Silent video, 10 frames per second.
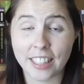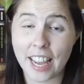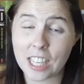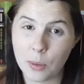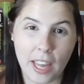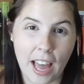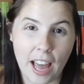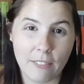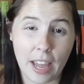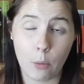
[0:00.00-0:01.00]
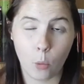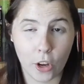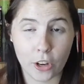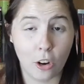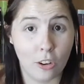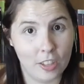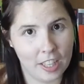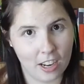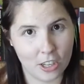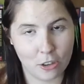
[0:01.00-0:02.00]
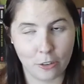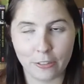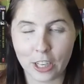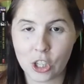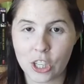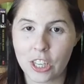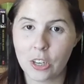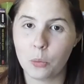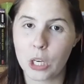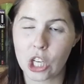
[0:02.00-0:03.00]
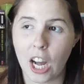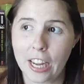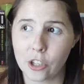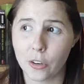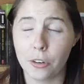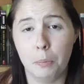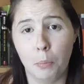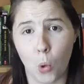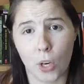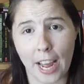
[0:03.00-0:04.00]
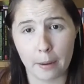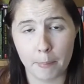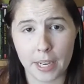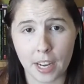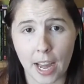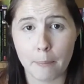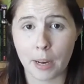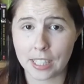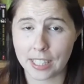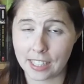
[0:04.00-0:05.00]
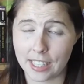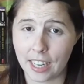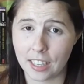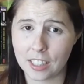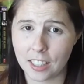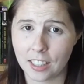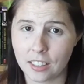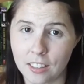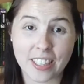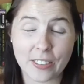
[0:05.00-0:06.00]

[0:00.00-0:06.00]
Next we have a work of young adult fiction, which I chose Born at Midnight by CC Hunter.